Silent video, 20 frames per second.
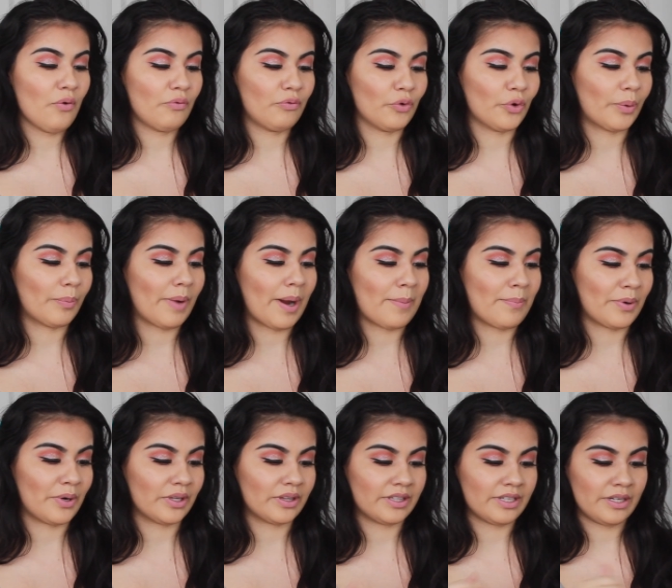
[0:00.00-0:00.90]
for my
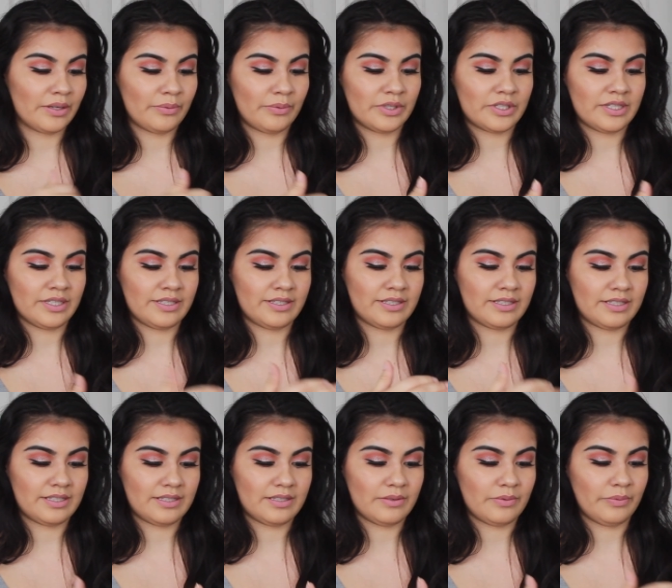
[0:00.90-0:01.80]
birthday, which
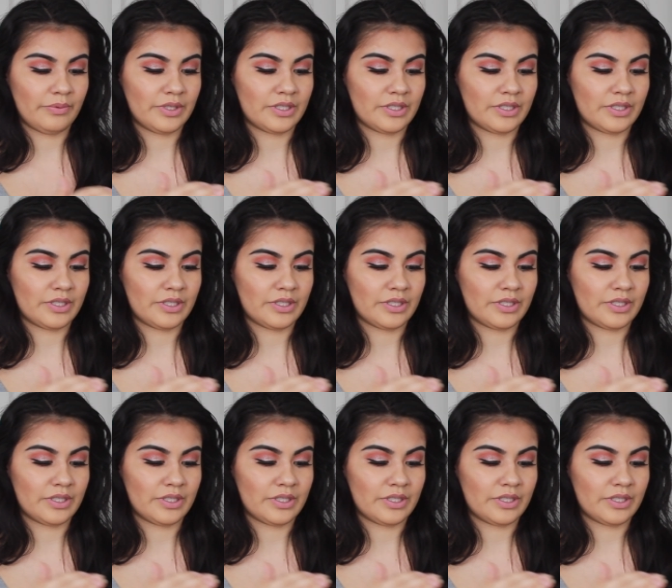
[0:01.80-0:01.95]
is